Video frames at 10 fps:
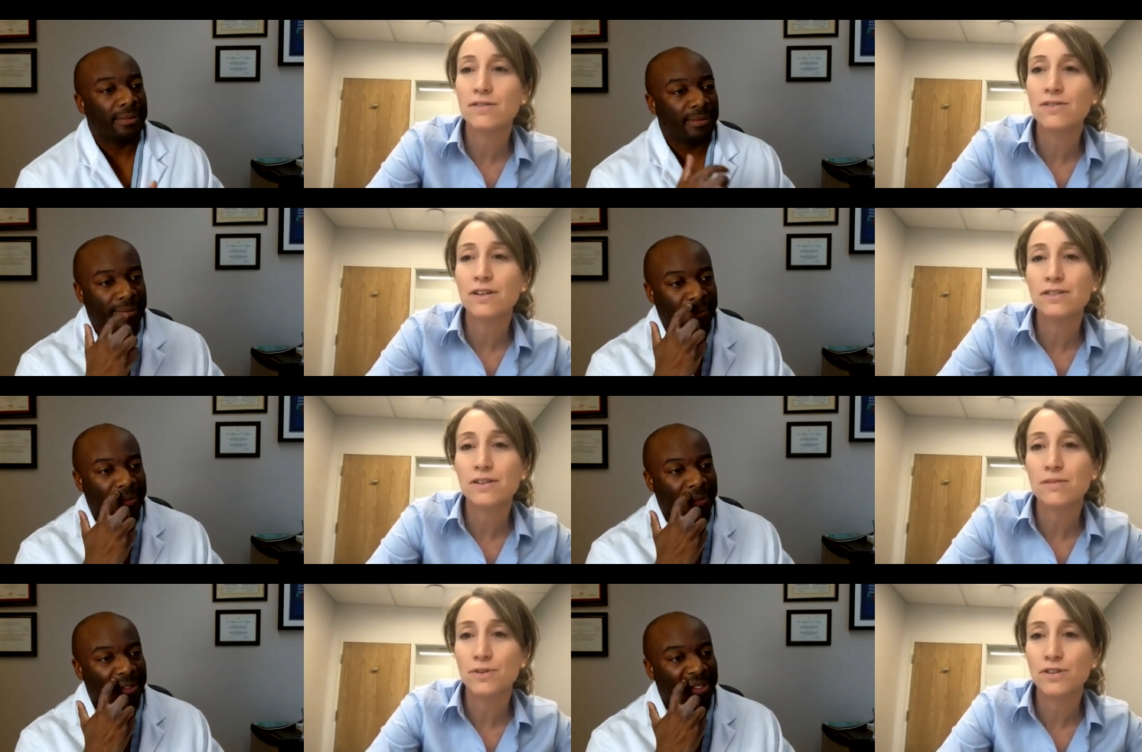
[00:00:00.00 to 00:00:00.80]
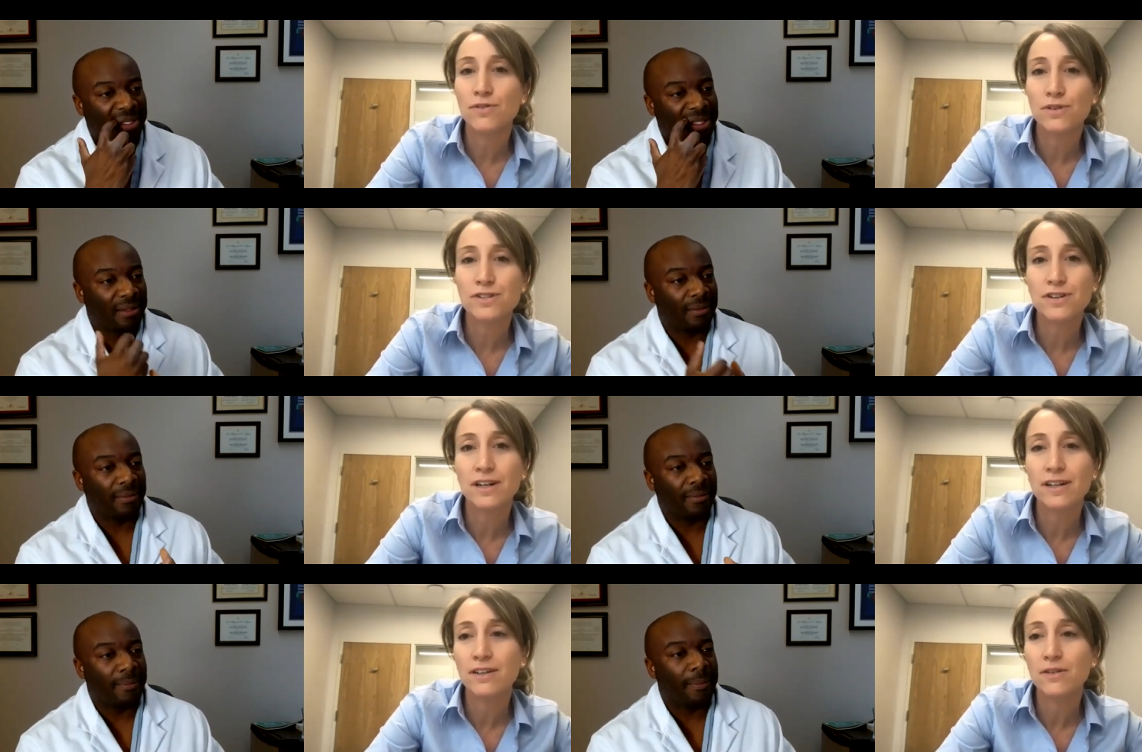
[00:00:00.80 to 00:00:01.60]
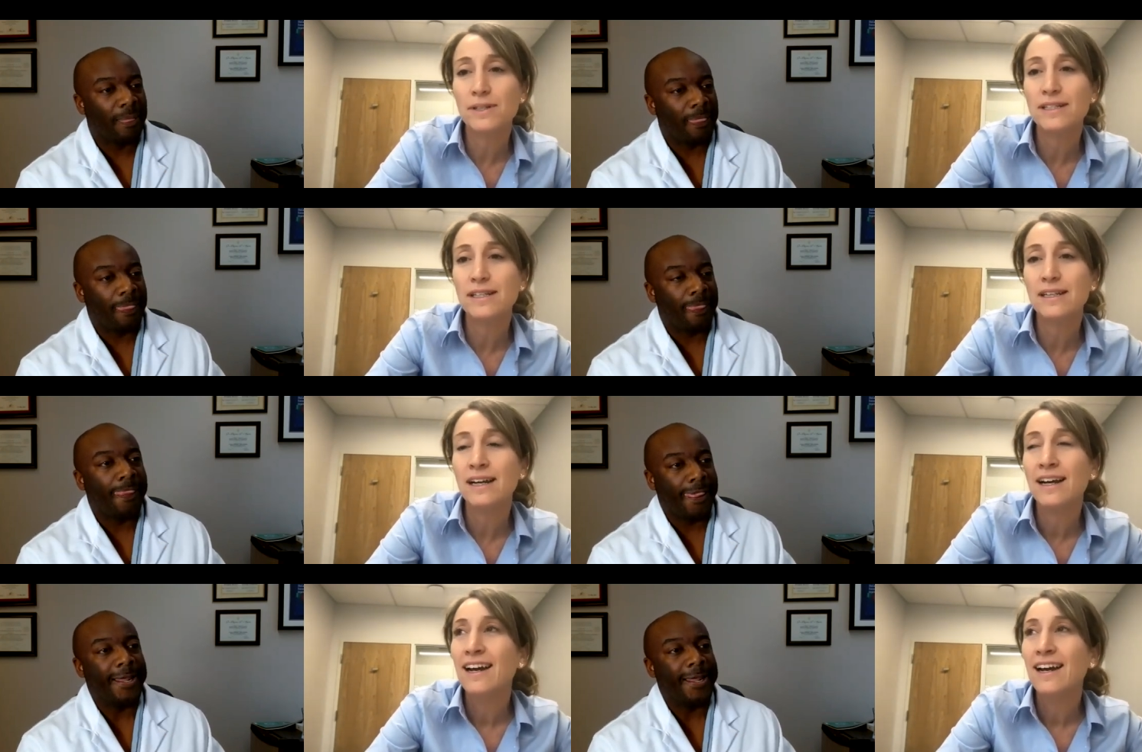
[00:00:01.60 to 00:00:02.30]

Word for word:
Speaker 1: so Dr. Bruce Forster at UBC,